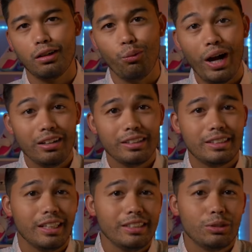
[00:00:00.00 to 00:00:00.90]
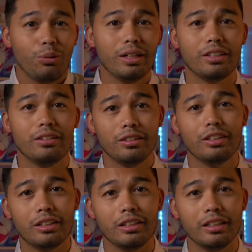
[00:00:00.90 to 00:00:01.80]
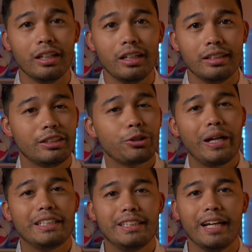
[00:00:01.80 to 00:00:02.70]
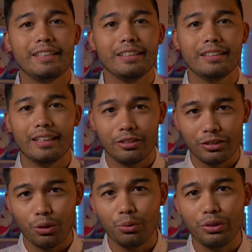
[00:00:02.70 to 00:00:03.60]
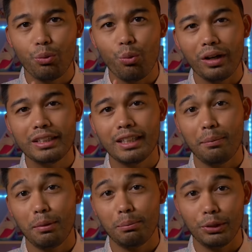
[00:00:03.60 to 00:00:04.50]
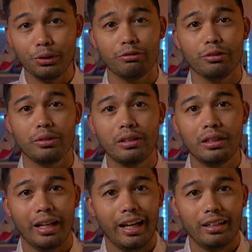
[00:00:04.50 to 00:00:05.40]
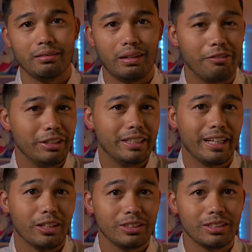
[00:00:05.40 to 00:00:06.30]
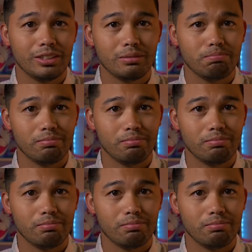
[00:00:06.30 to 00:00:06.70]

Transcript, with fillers: While it's nice to want to look good, this creates the idea that there is only one type of beautiful, and everything else is